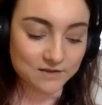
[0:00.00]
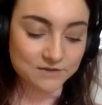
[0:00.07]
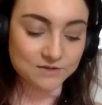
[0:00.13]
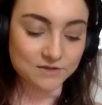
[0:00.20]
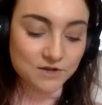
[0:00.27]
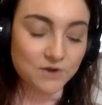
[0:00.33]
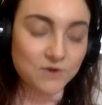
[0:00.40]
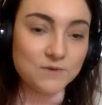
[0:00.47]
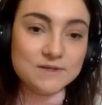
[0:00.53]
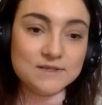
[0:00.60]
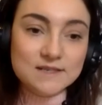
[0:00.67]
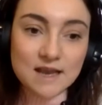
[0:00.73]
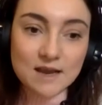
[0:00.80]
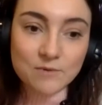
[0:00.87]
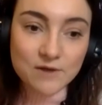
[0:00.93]
So
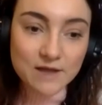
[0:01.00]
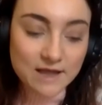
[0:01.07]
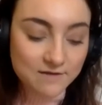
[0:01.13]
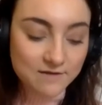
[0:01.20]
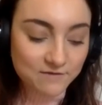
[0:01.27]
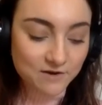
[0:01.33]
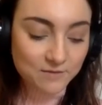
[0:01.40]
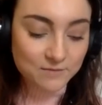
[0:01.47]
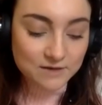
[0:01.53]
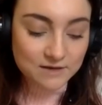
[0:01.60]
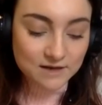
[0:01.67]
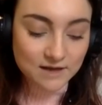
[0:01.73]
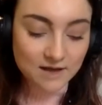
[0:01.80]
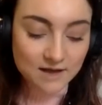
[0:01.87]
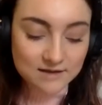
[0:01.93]
today we'll hear from
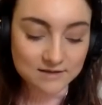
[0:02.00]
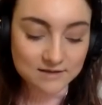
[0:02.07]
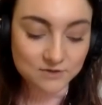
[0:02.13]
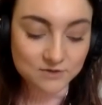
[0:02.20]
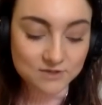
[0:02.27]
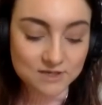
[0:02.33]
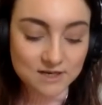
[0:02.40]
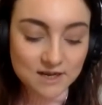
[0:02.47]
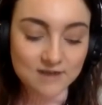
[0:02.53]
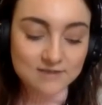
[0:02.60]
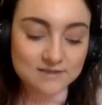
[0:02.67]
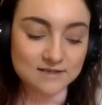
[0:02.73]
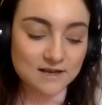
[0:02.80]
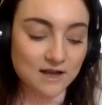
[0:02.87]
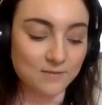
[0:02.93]
La- Dr.
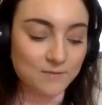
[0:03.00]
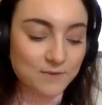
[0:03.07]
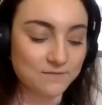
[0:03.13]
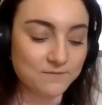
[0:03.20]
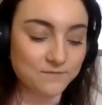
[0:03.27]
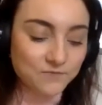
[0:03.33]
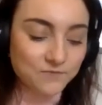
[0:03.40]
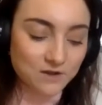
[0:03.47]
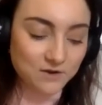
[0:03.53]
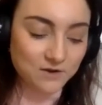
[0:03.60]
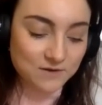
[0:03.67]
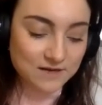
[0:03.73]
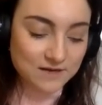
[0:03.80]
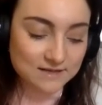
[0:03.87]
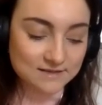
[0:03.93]
Lars Laamann,
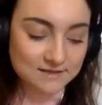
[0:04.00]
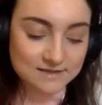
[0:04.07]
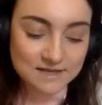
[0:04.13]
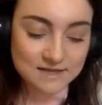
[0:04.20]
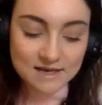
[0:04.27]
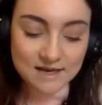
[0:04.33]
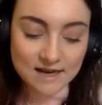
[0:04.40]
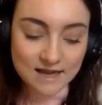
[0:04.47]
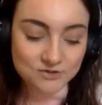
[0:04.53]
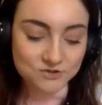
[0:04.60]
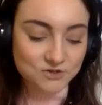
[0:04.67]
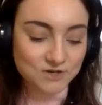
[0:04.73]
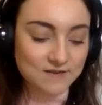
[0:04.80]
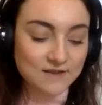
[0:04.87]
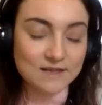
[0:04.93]
who is a senior
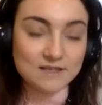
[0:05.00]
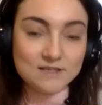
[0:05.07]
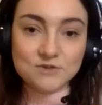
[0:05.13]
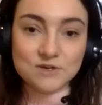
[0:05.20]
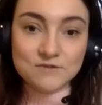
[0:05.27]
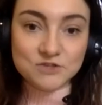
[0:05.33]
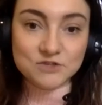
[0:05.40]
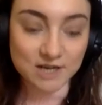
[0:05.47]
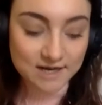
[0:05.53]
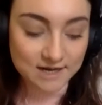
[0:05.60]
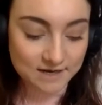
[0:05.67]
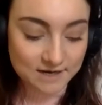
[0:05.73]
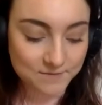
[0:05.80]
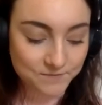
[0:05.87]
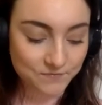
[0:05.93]
lecturer in the history of
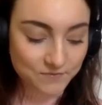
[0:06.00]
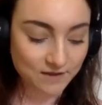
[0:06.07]
China,